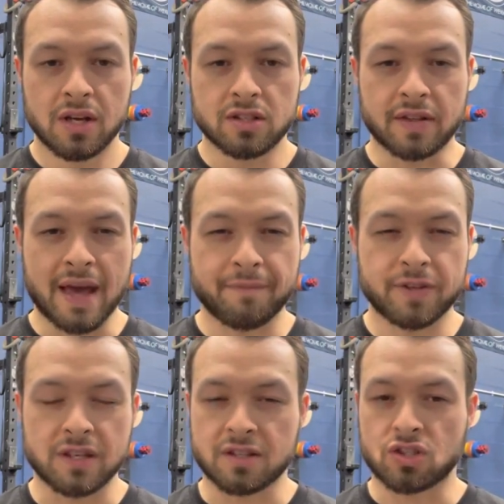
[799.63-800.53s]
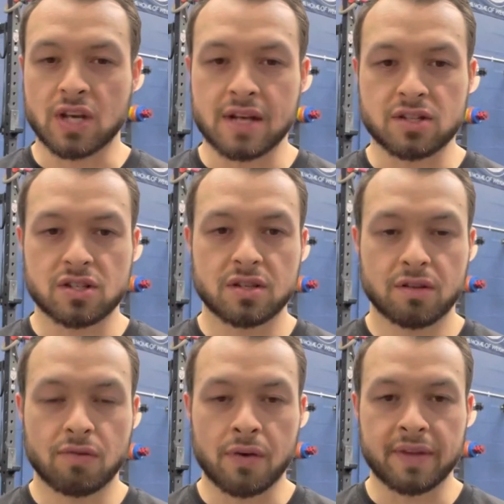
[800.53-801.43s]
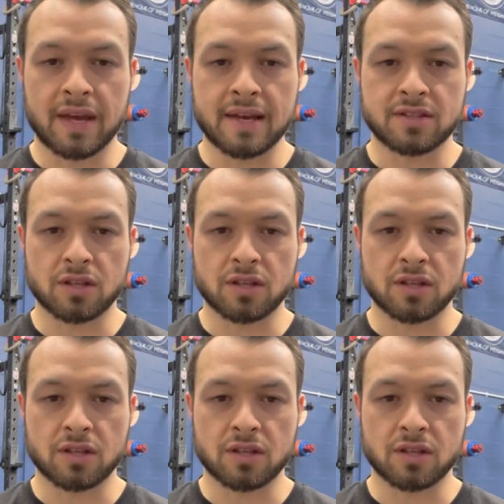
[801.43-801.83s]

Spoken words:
So the emphasis has changed throughout the years.